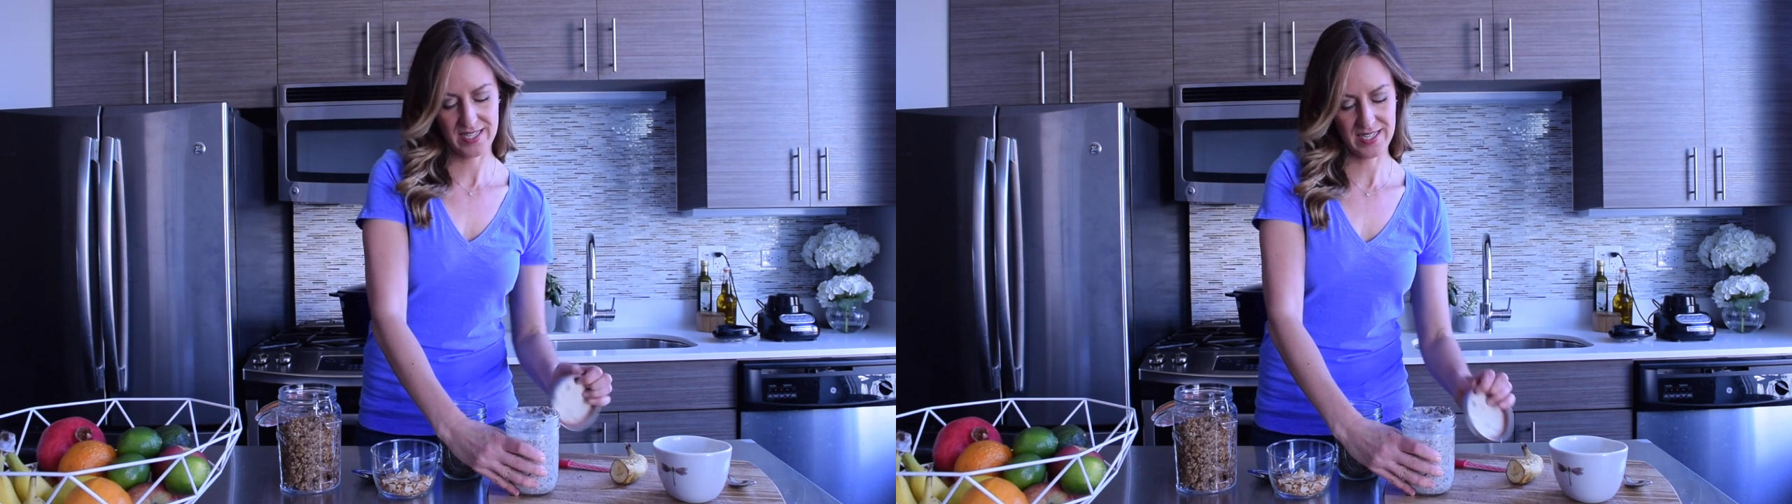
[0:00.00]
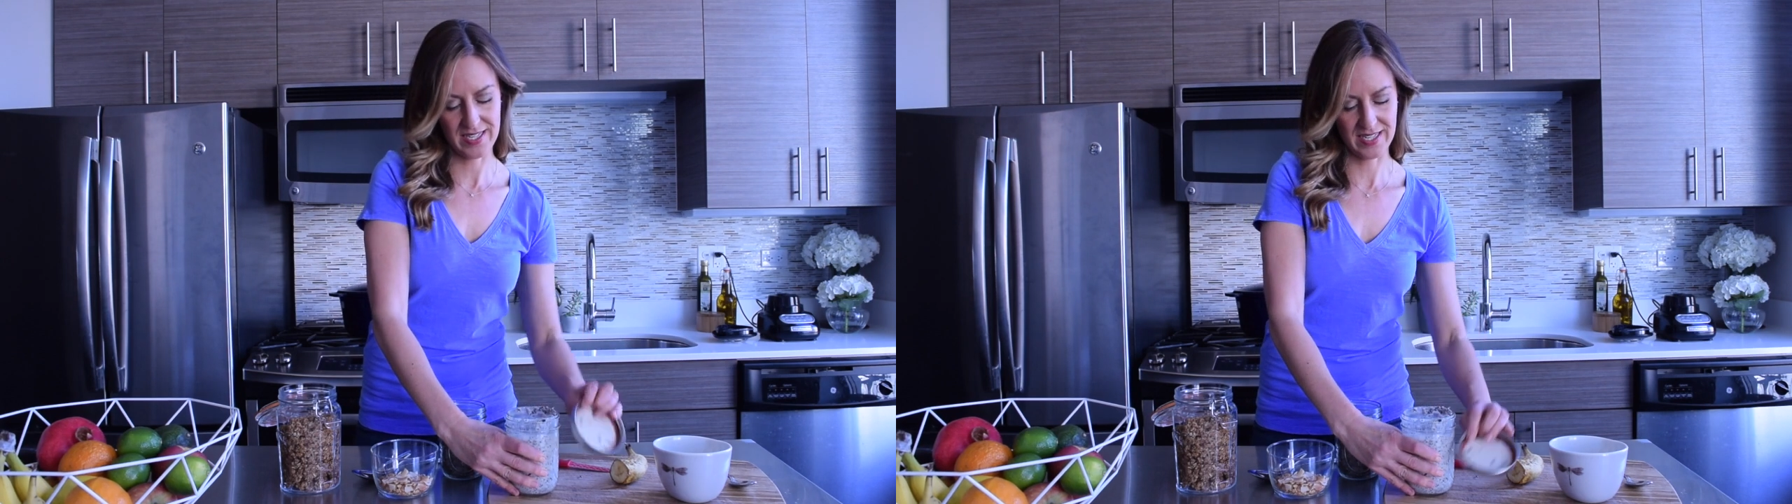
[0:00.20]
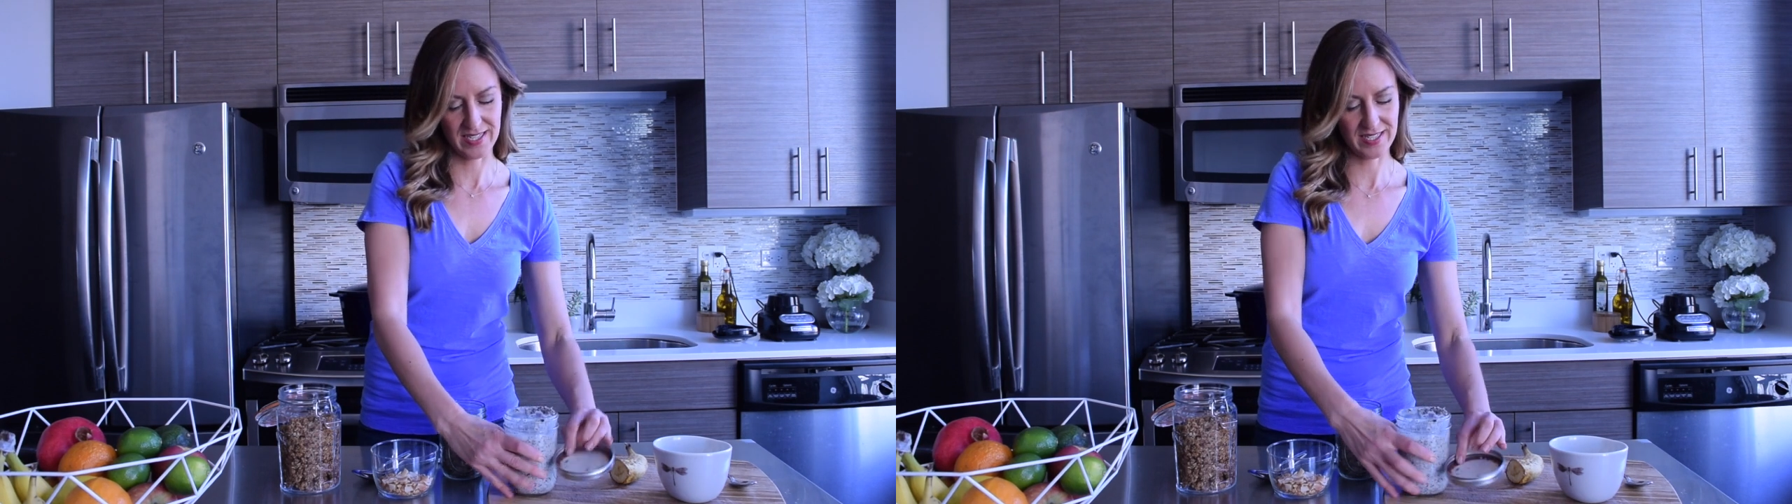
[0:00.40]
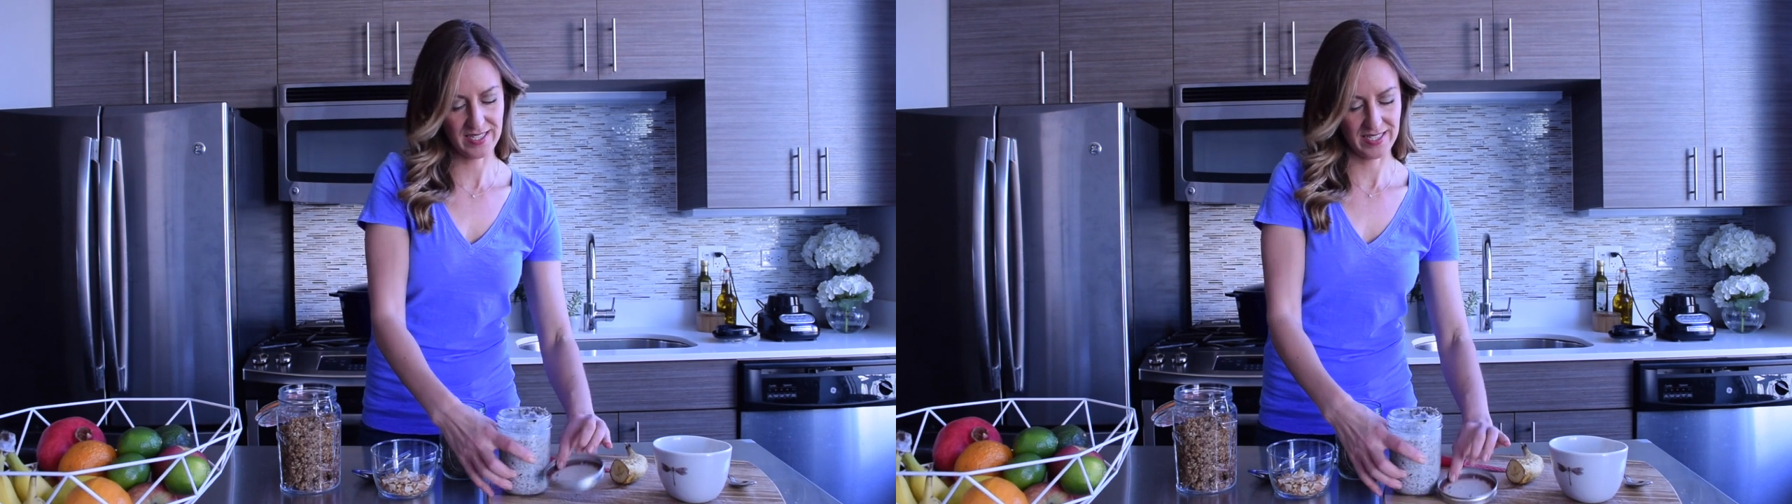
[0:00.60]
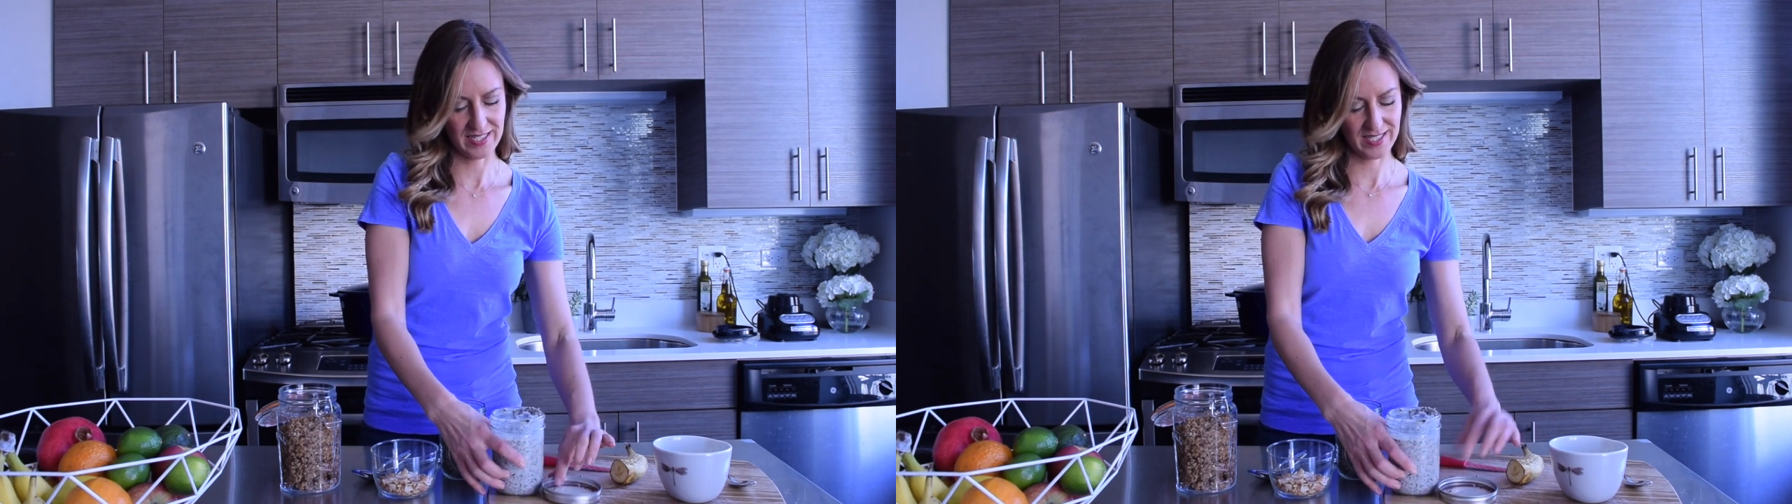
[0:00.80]
And
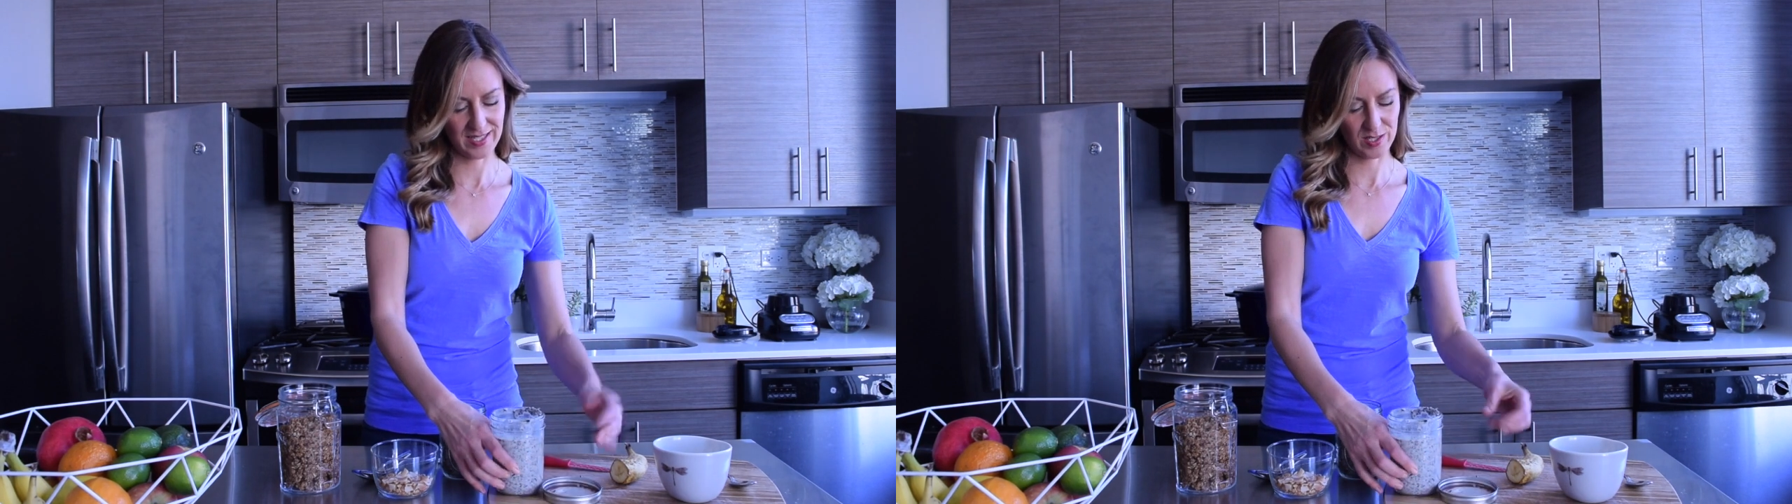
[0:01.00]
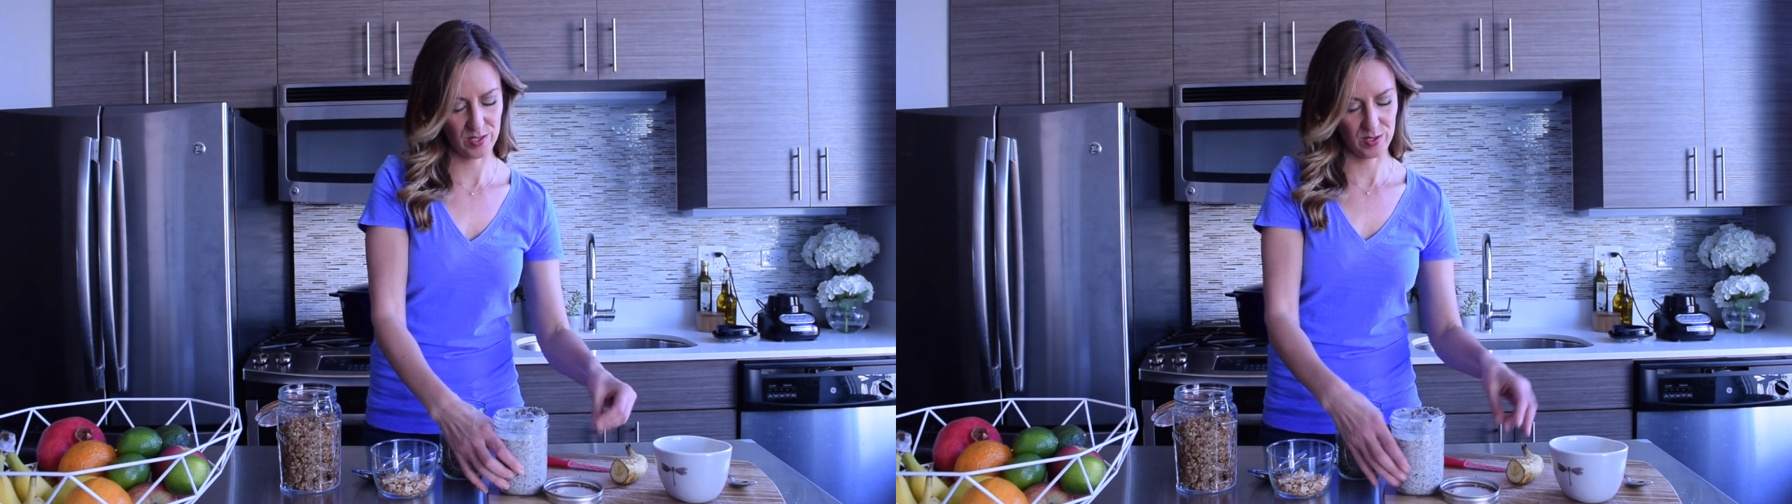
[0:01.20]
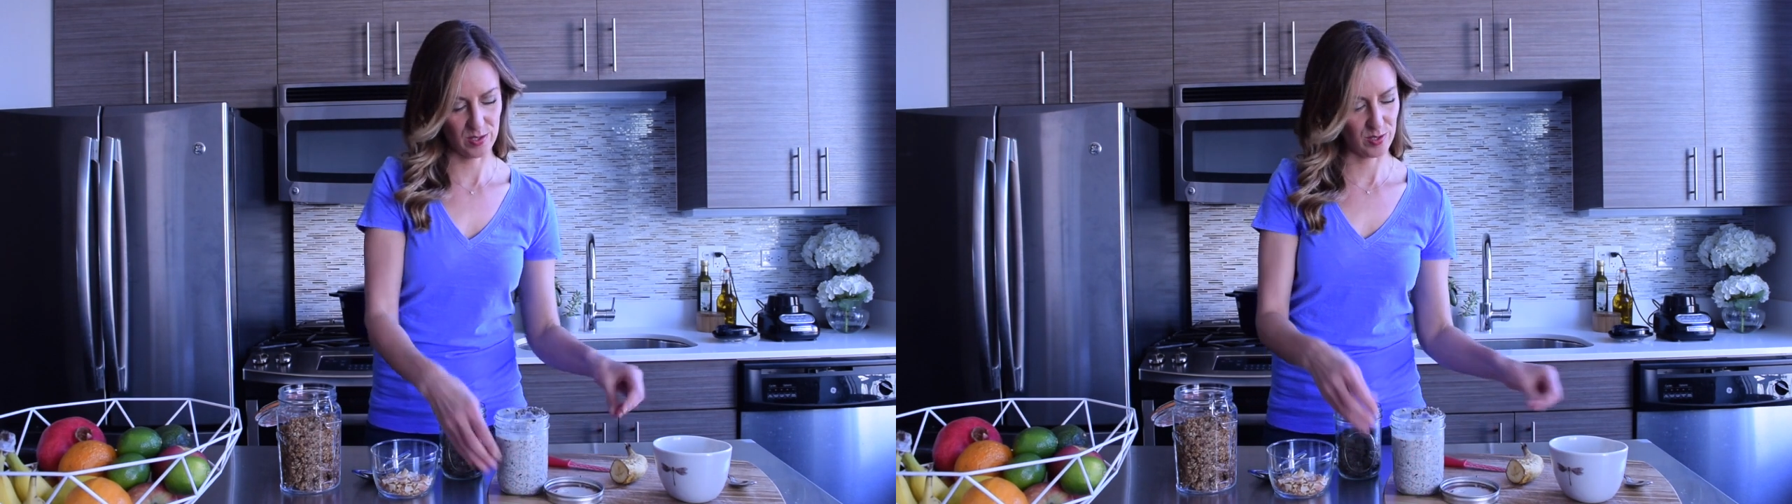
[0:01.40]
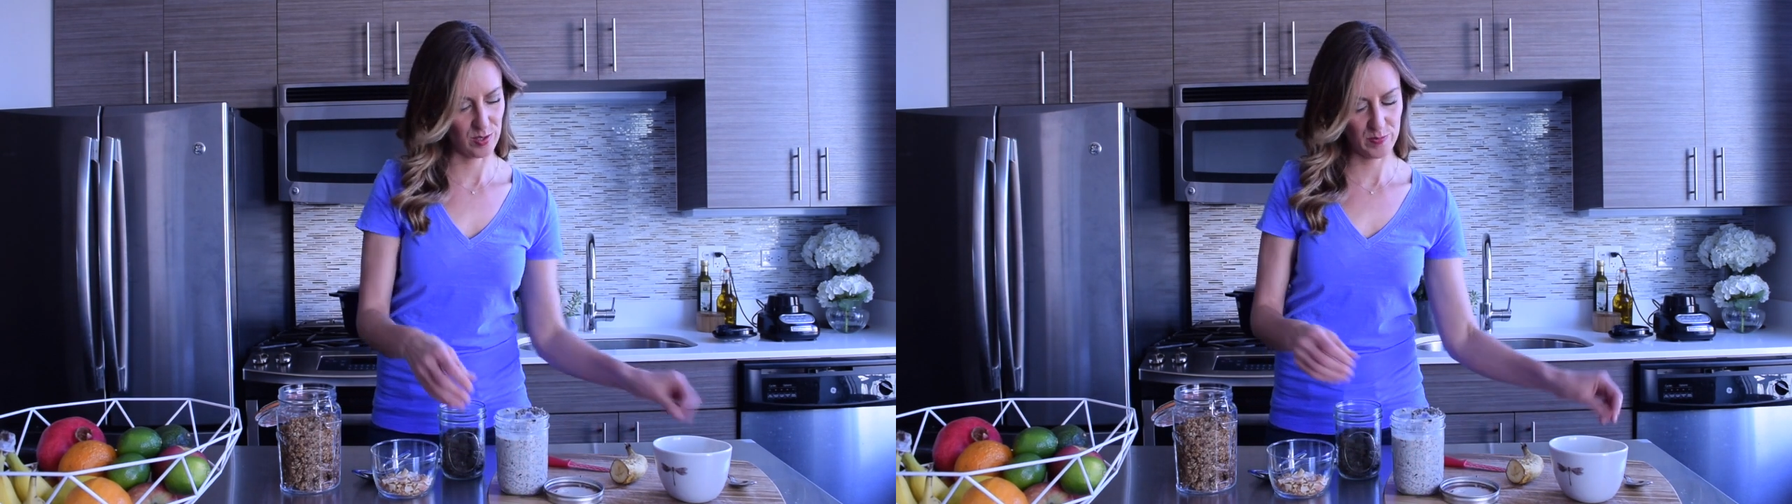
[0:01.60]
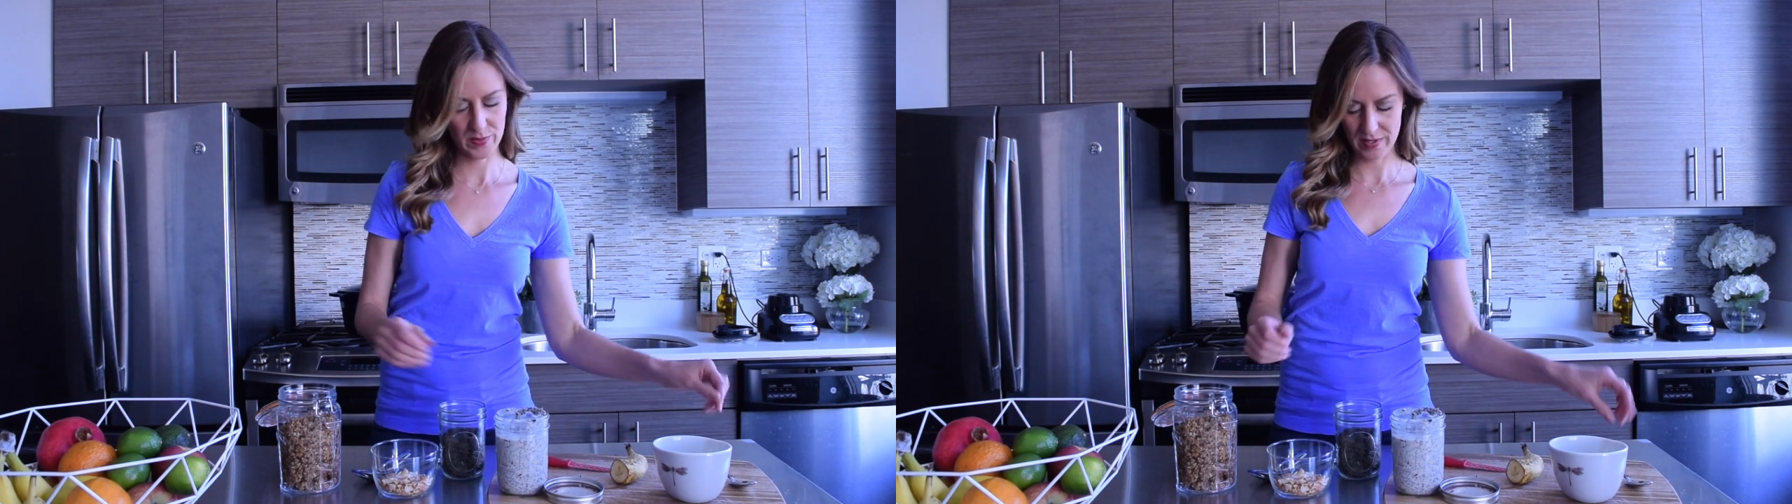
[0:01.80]
it's
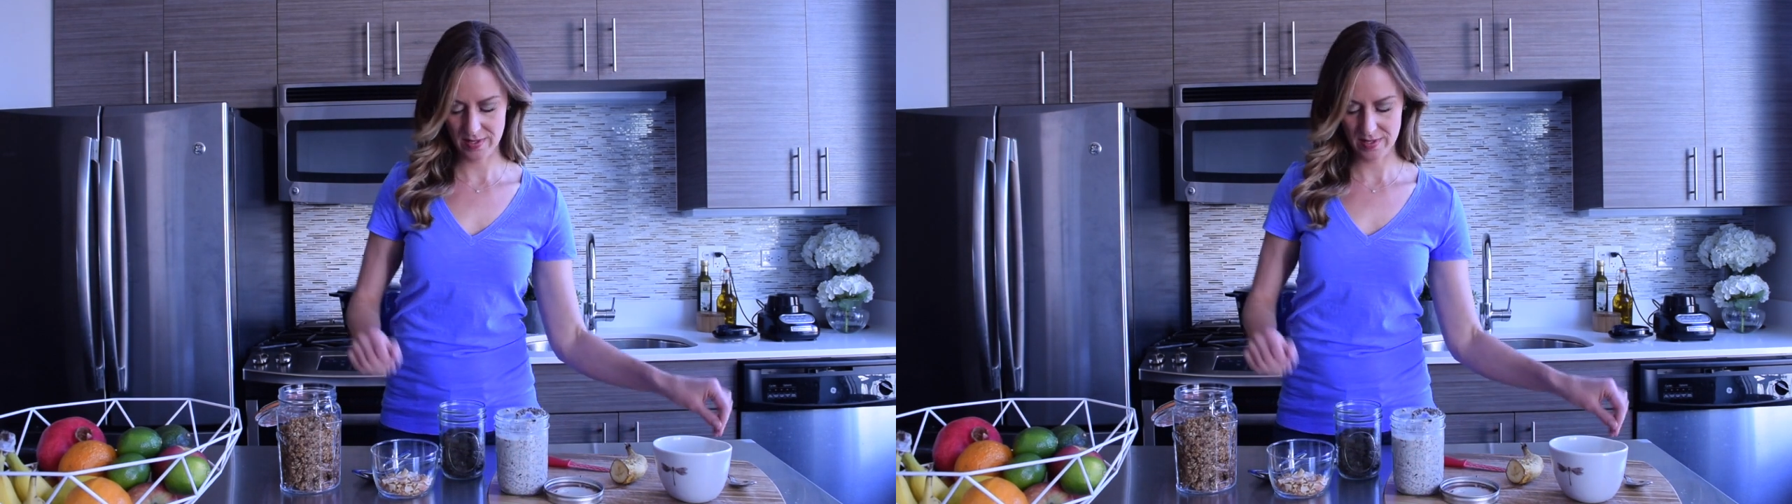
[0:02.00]
super